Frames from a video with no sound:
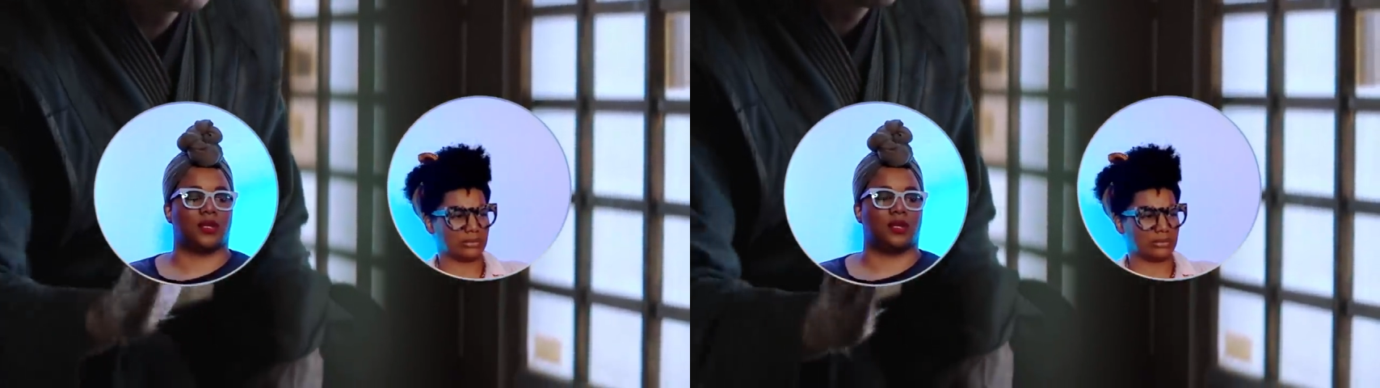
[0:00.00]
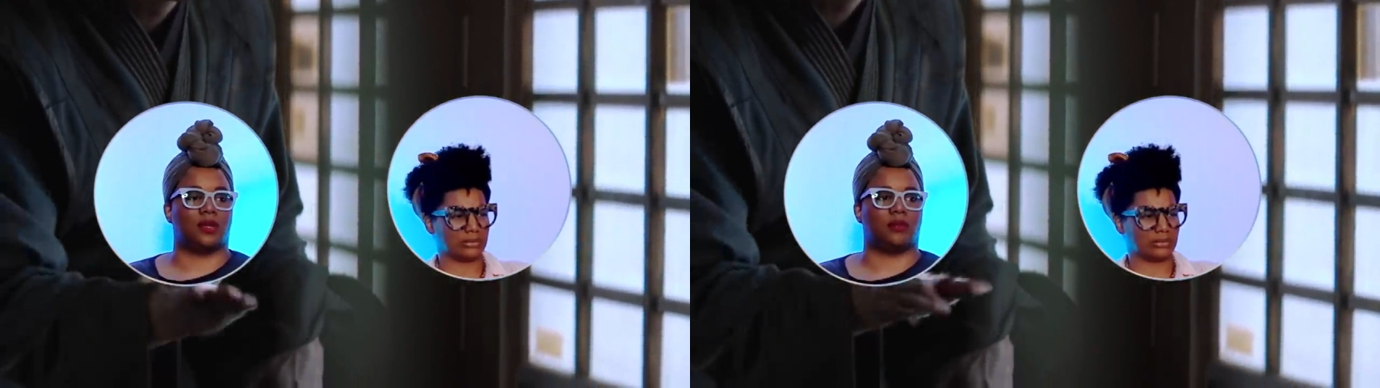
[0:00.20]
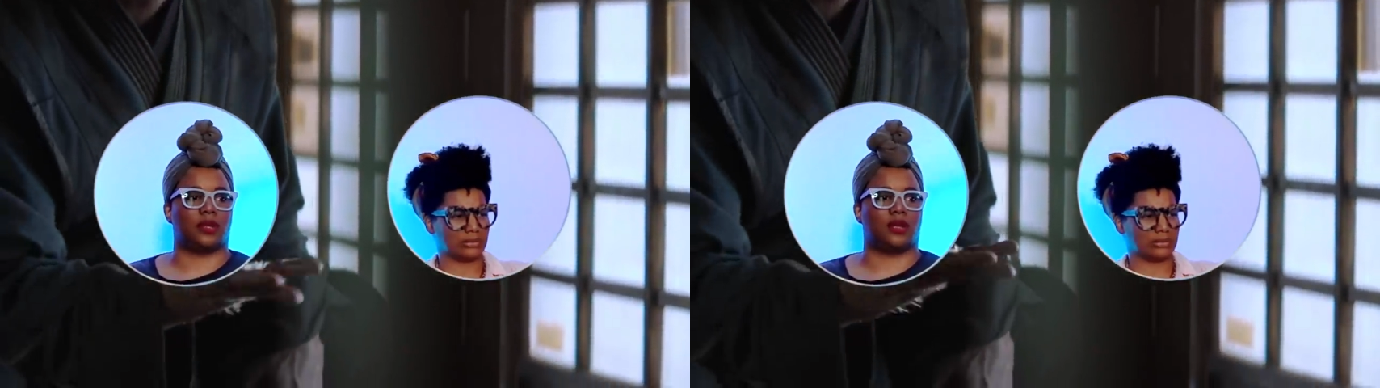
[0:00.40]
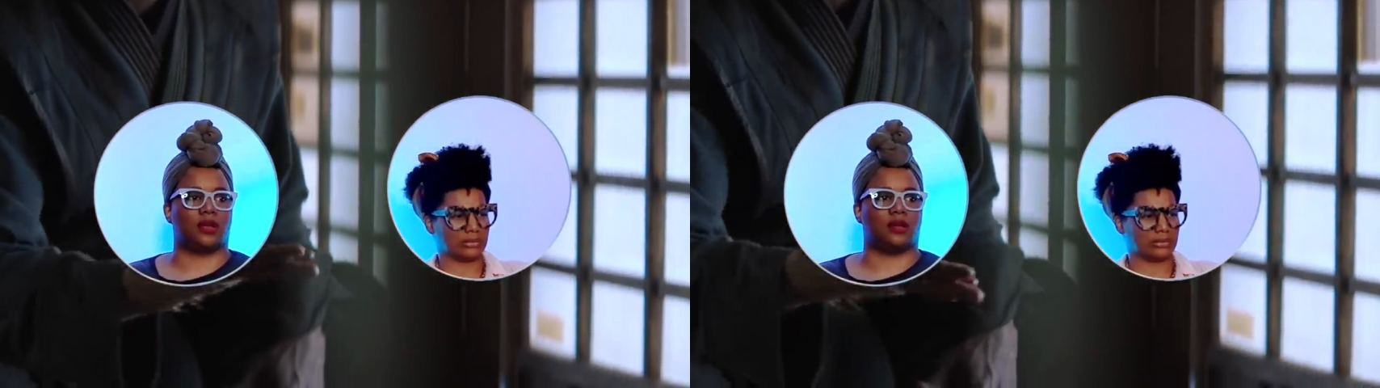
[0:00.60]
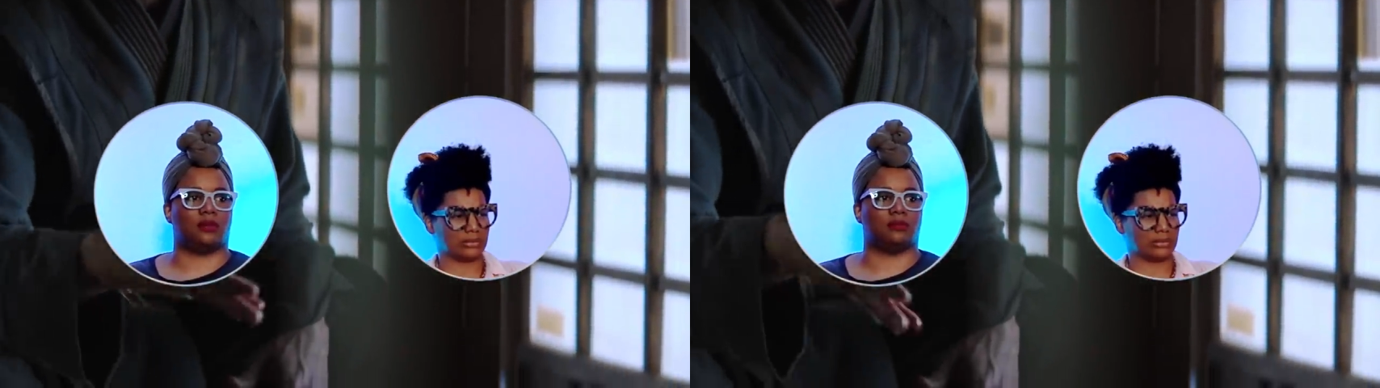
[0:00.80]
Speaker 1: Oh my
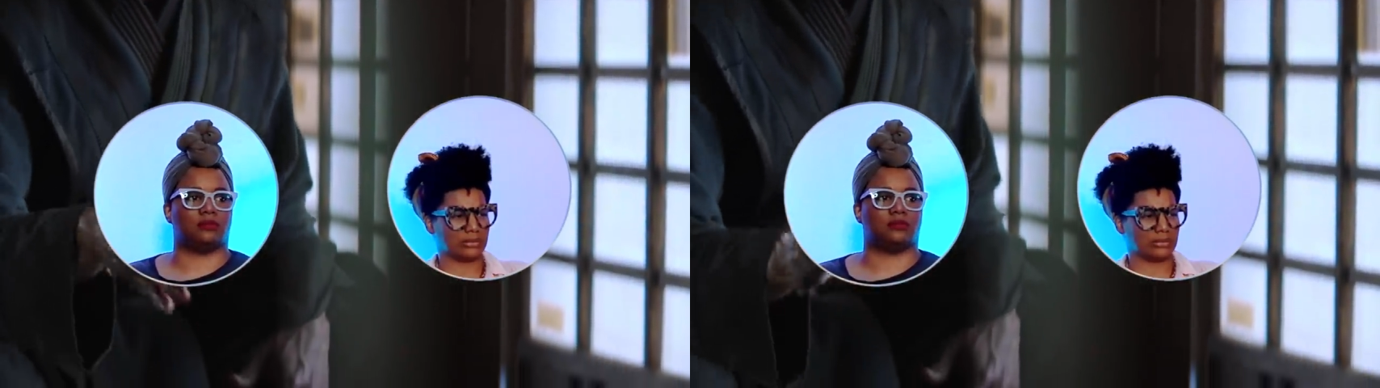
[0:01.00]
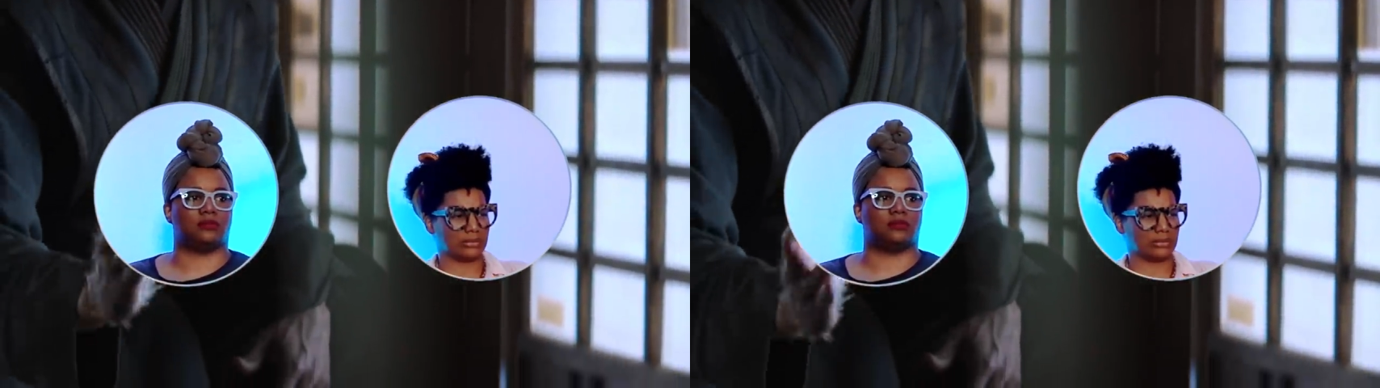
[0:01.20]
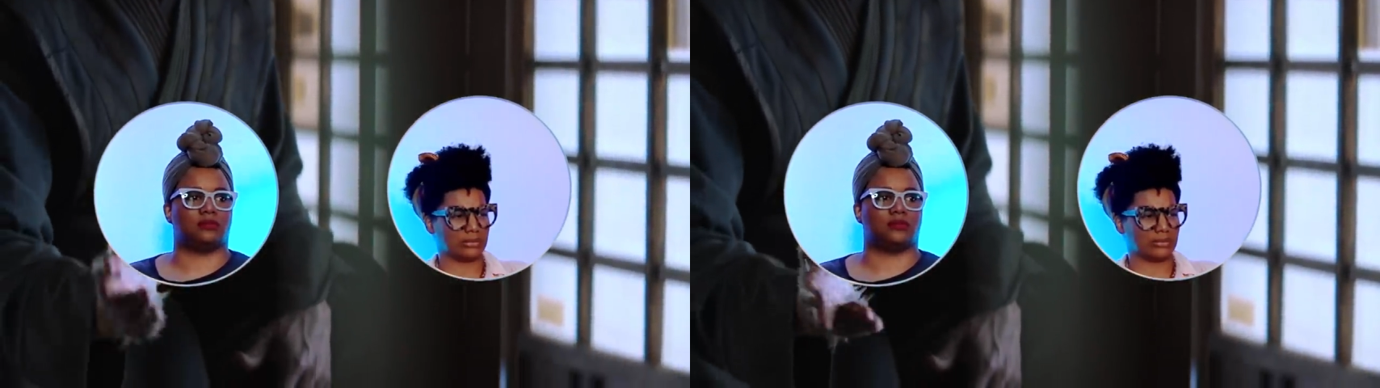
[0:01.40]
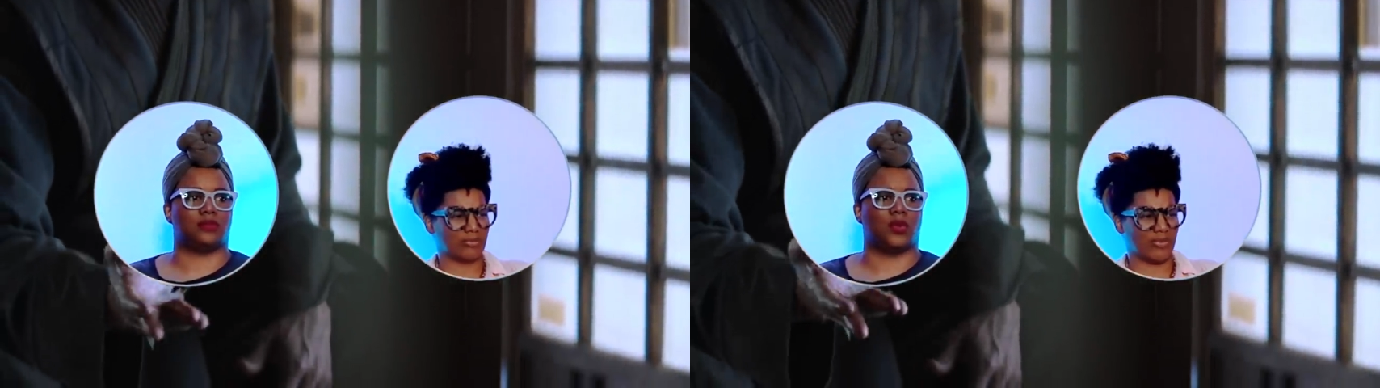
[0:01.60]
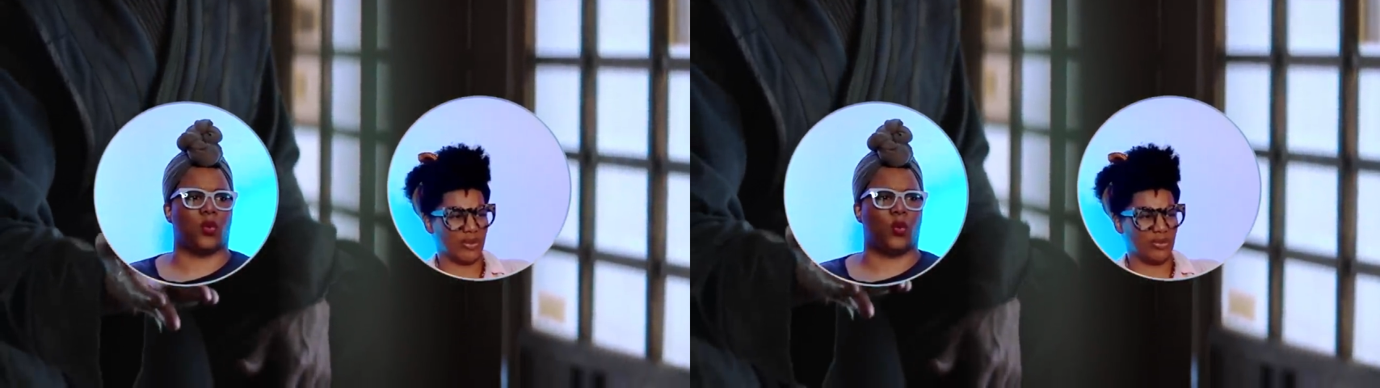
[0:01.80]
god.
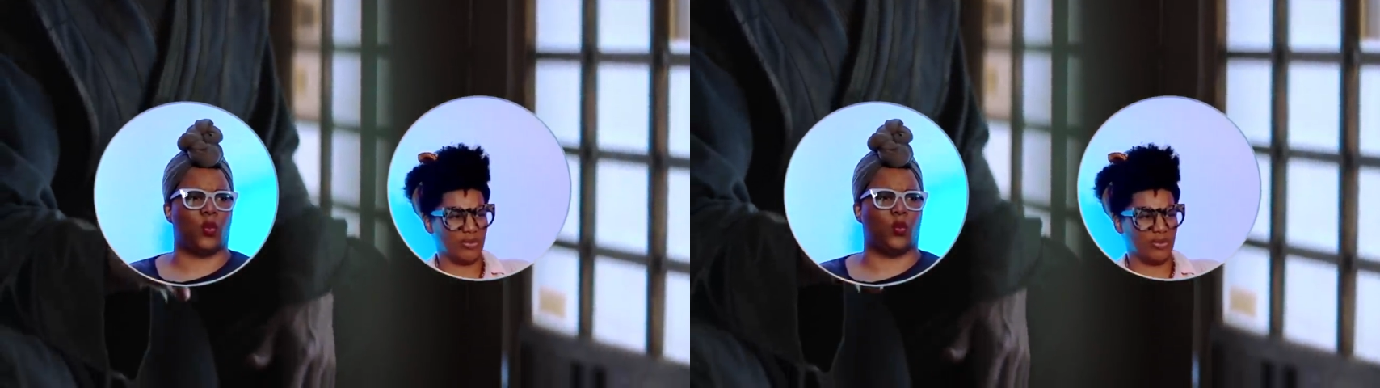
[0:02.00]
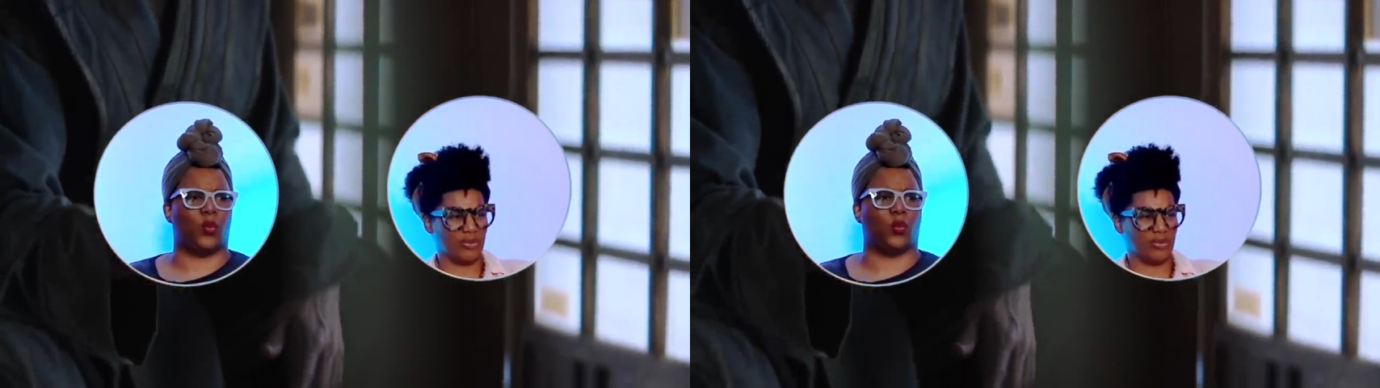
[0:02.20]
Ooh.